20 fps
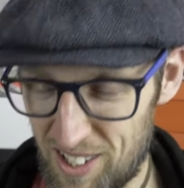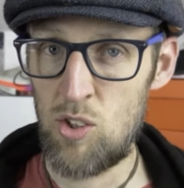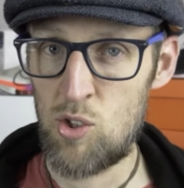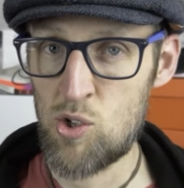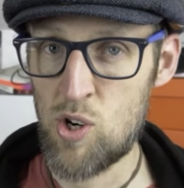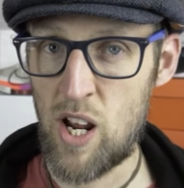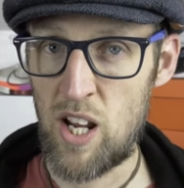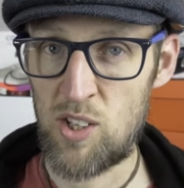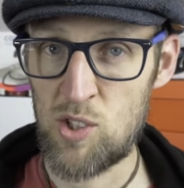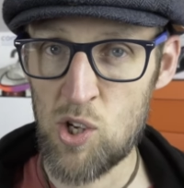The
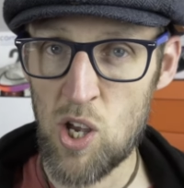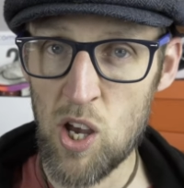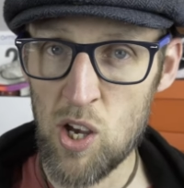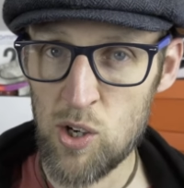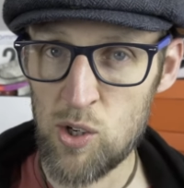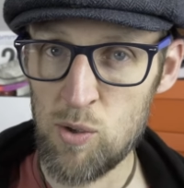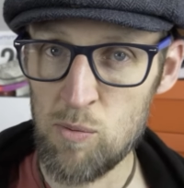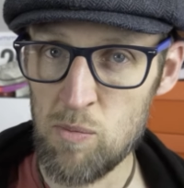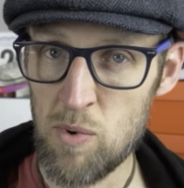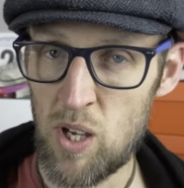tracks
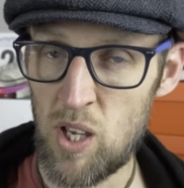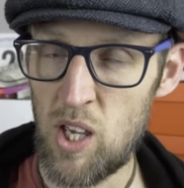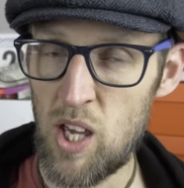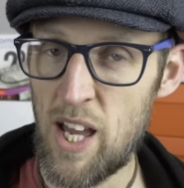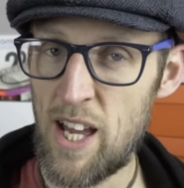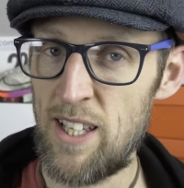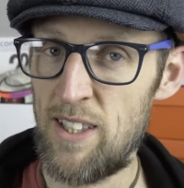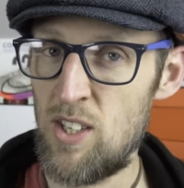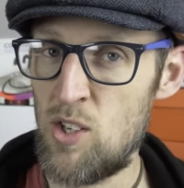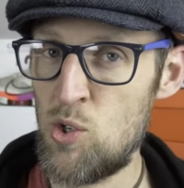Home
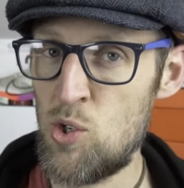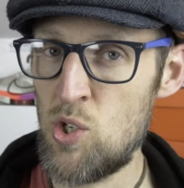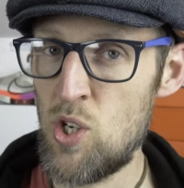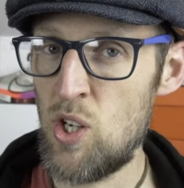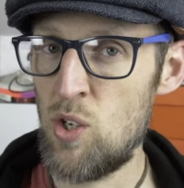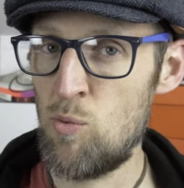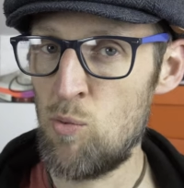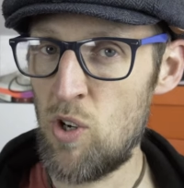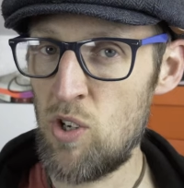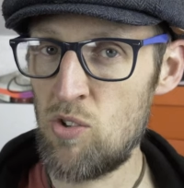and The
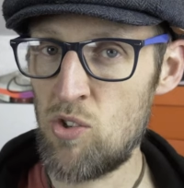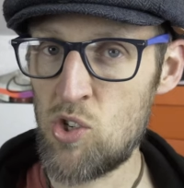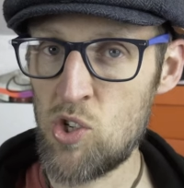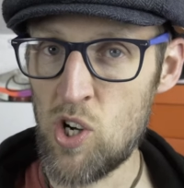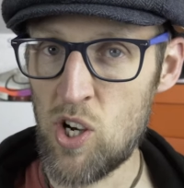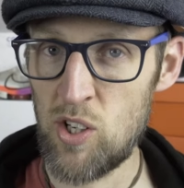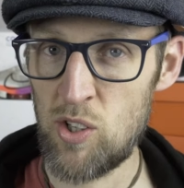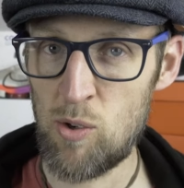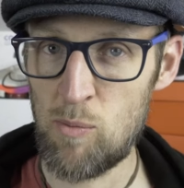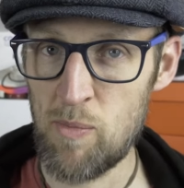Sun Won't
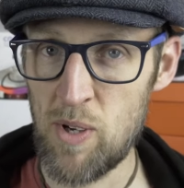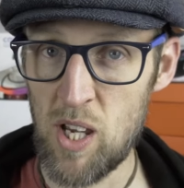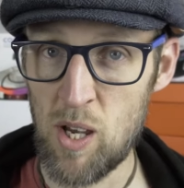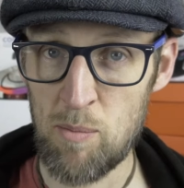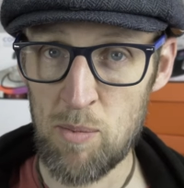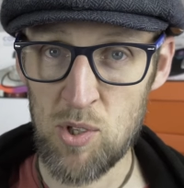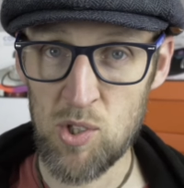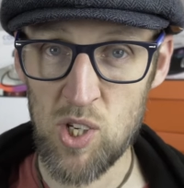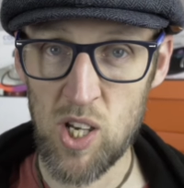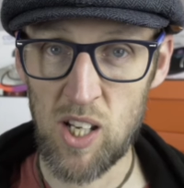Shine On Me
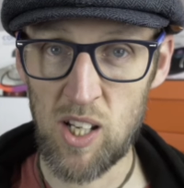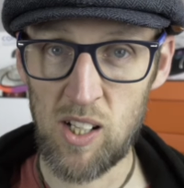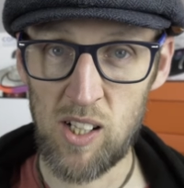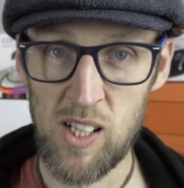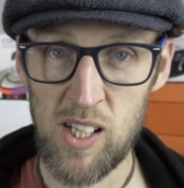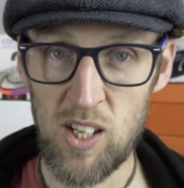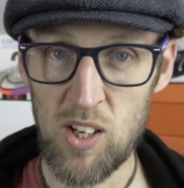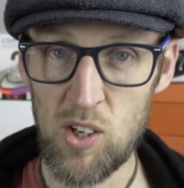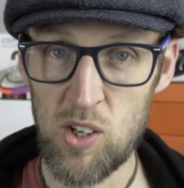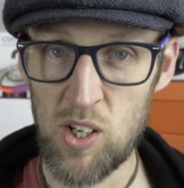are
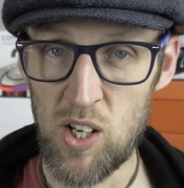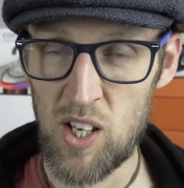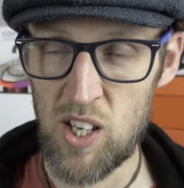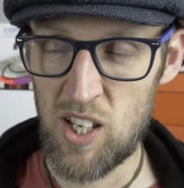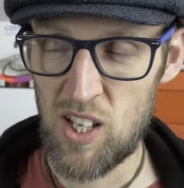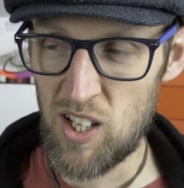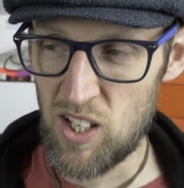particularly good.